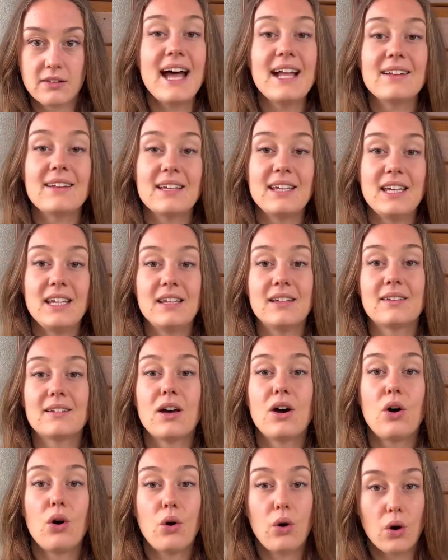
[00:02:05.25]
that is
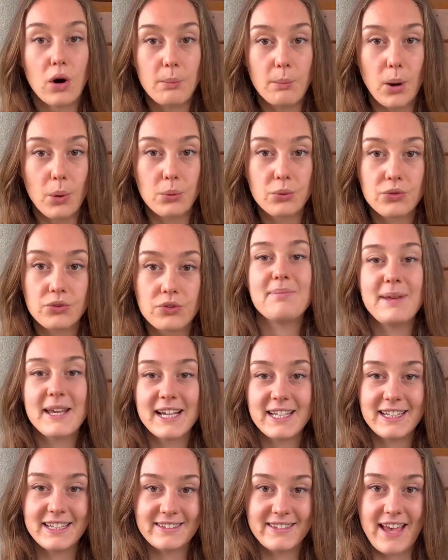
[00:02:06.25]
hormones.
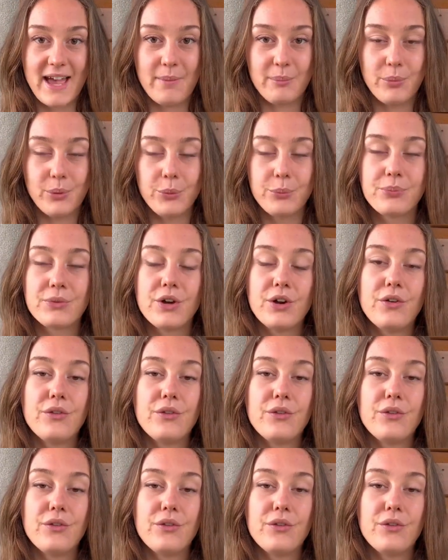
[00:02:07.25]
Make an example.